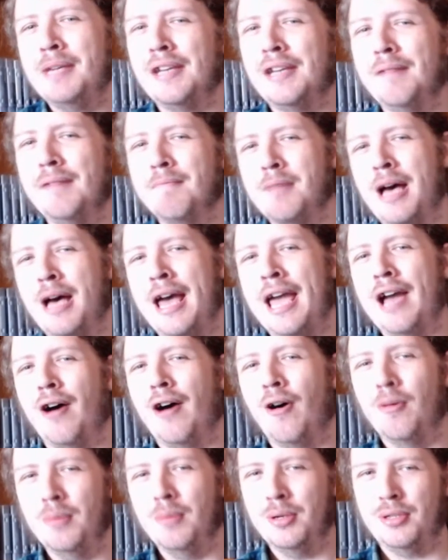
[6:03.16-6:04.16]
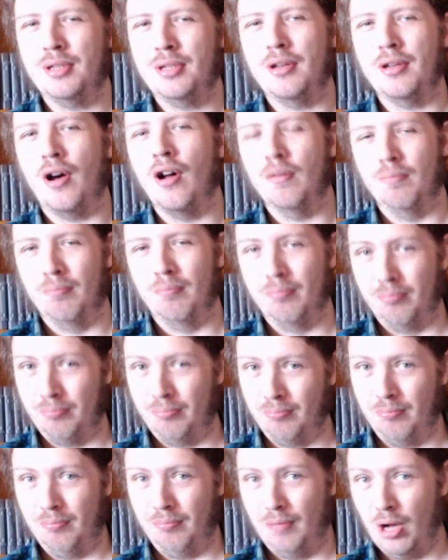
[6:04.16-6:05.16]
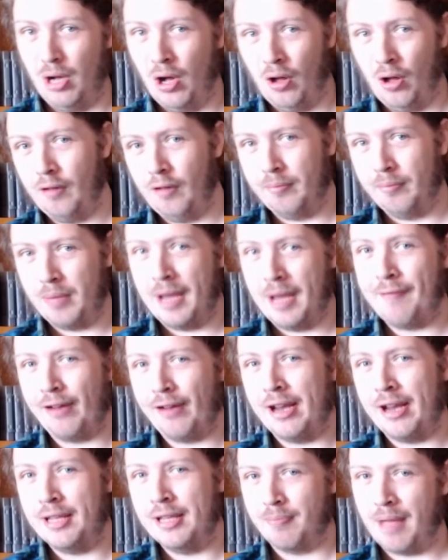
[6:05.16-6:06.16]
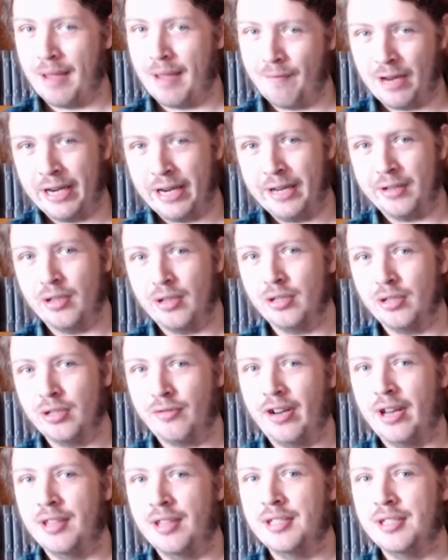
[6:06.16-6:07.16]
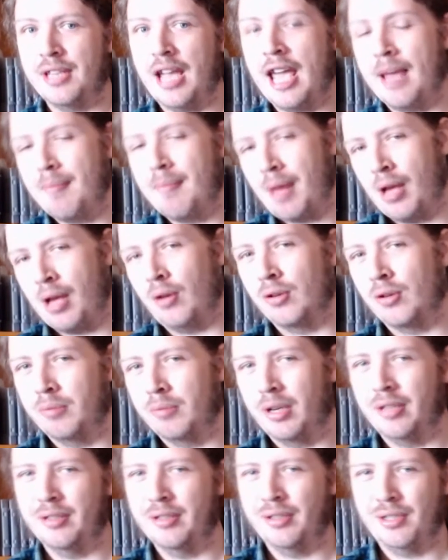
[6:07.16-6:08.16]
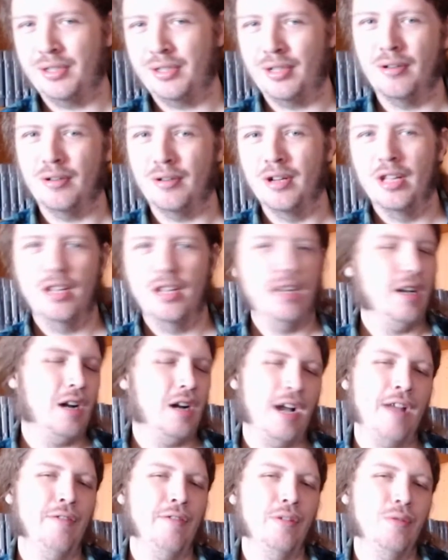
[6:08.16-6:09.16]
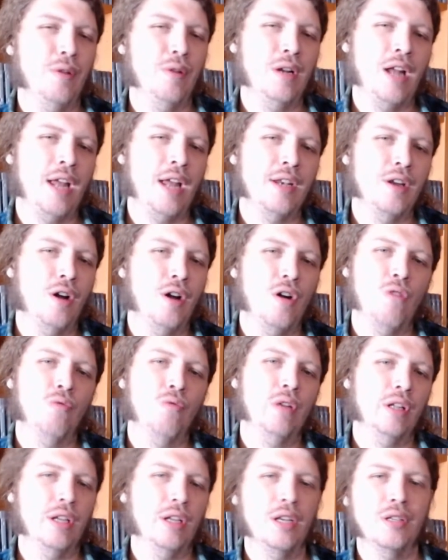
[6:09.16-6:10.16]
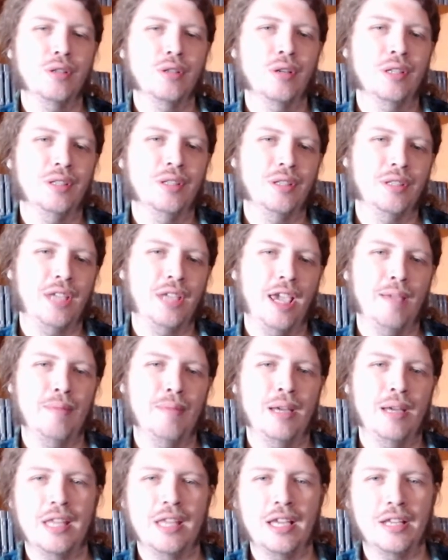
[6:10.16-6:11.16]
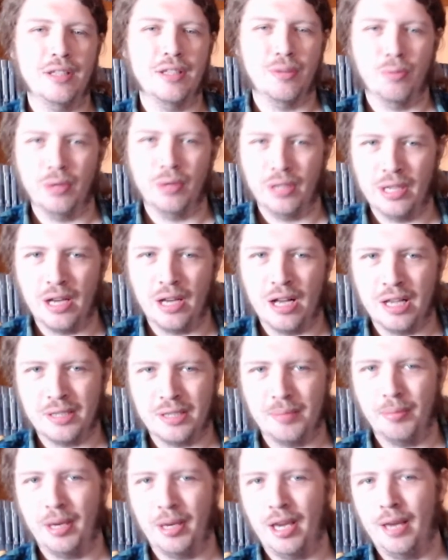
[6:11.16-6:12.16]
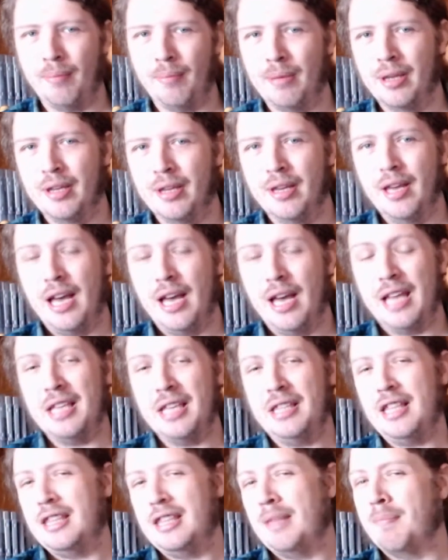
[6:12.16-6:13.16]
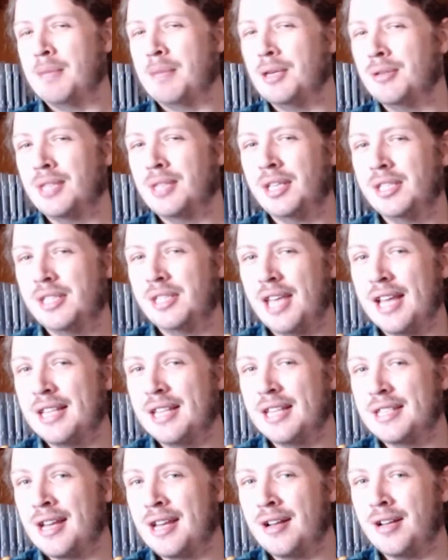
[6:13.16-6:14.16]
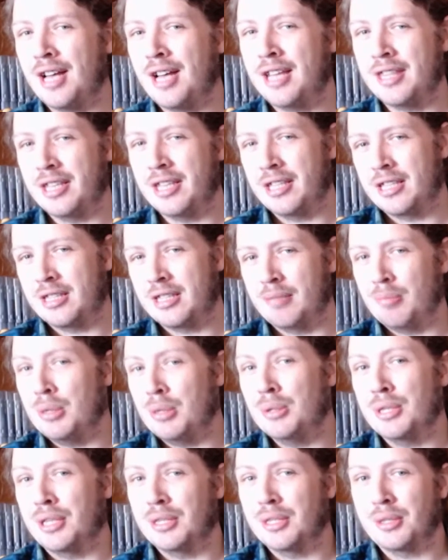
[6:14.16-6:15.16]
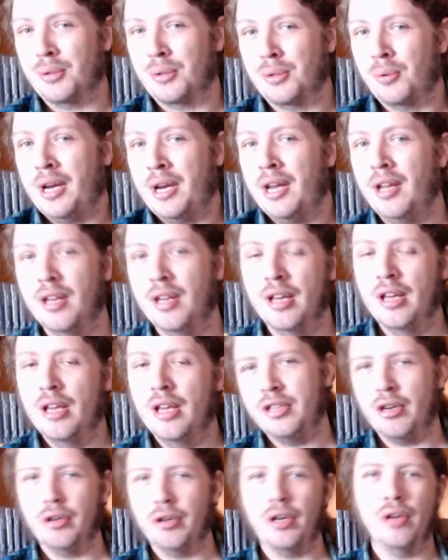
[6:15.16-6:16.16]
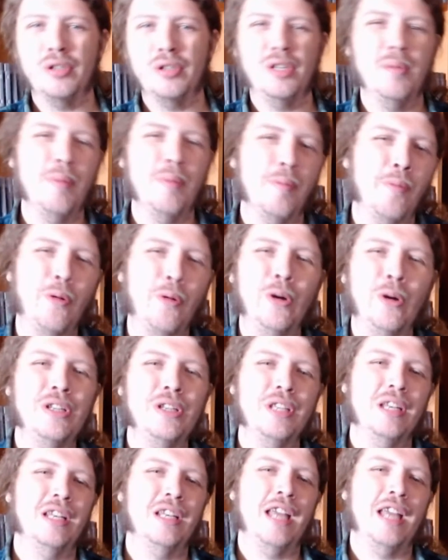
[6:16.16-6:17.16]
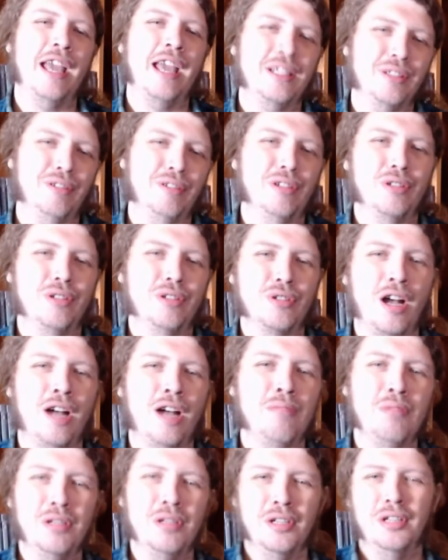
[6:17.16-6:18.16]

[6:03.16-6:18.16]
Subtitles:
and beat by almost all of my friends, my very close friends, and my older brother. So, everyone I know really enjoys this game. I think it's a really awesome game. I think that the music stands out. I think that the music is great. Yoko Shimomura did an excellent job